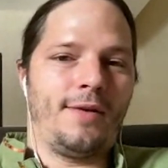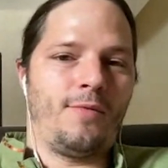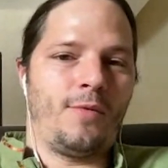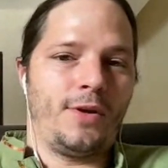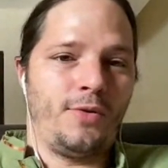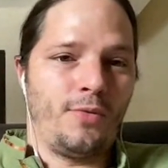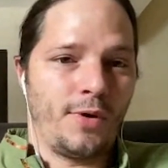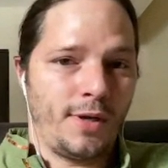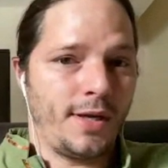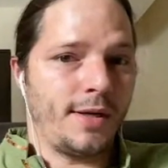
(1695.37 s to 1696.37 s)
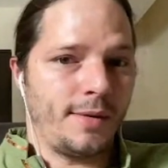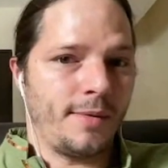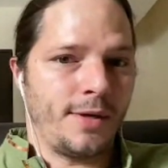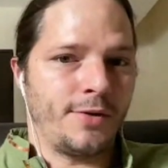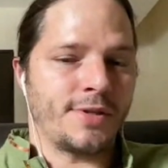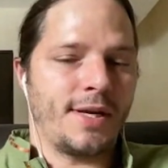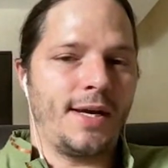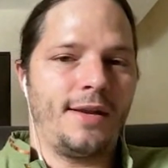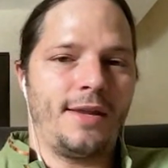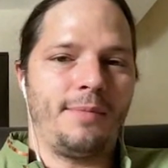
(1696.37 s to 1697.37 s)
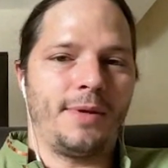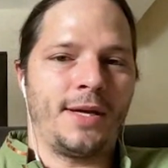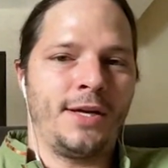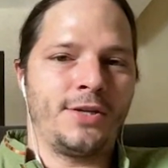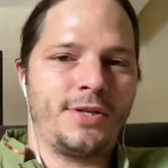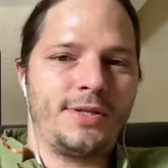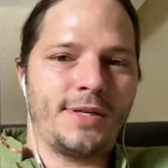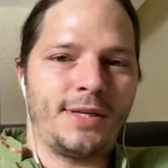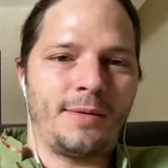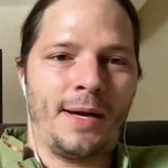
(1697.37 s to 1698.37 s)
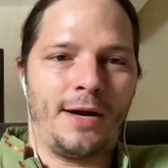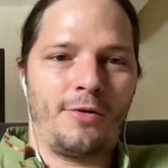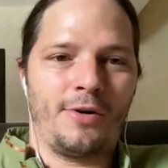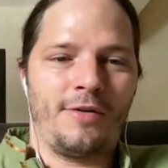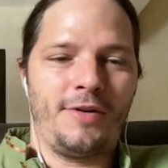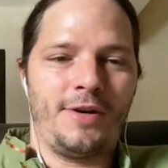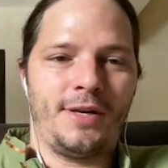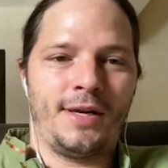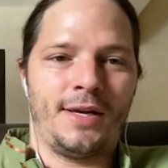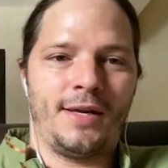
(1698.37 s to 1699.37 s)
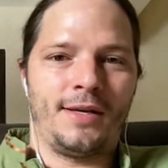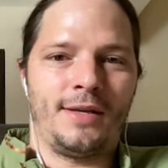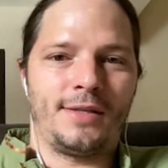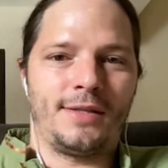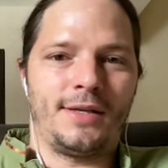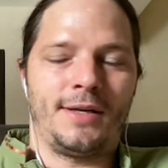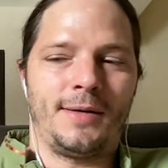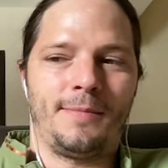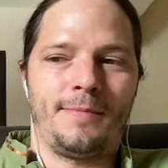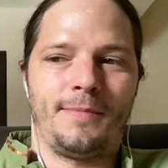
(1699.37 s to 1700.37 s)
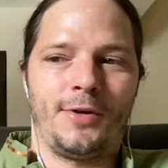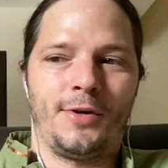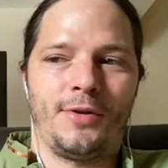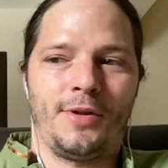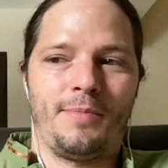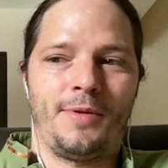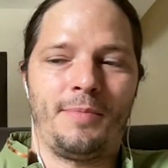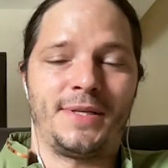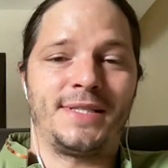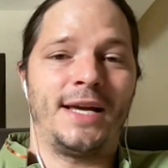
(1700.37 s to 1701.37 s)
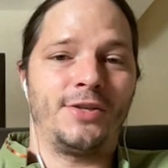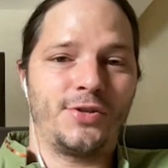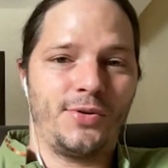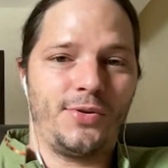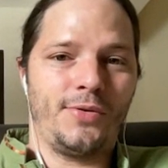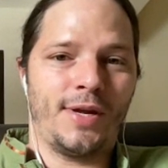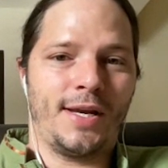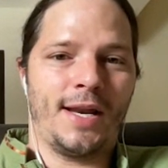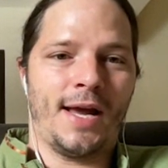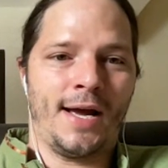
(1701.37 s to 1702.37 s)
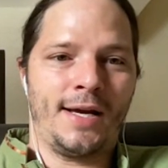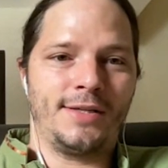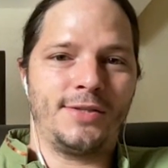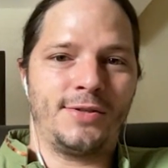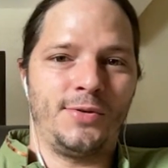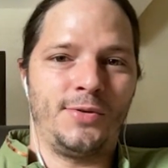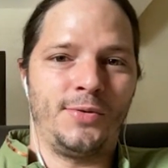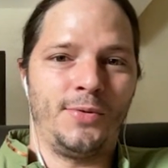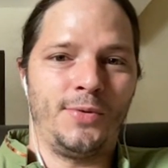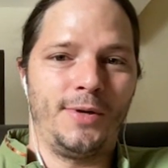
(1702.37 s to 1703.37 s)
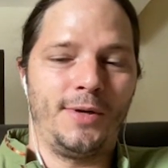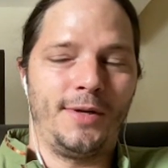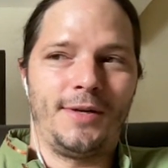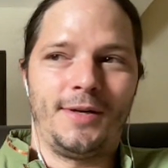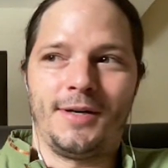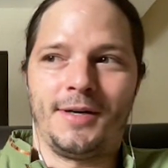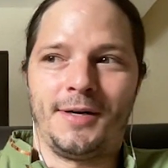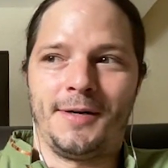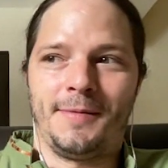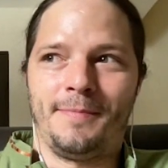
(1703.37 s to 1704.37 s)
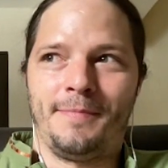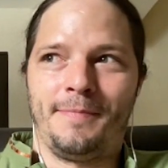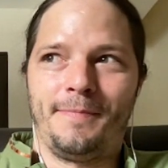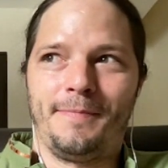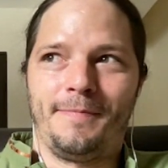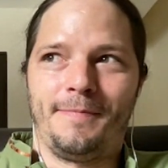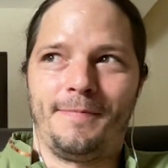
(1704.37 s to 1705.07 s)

and when you really understand the implications and the power of it and it um, you know the, the potential that it has to um,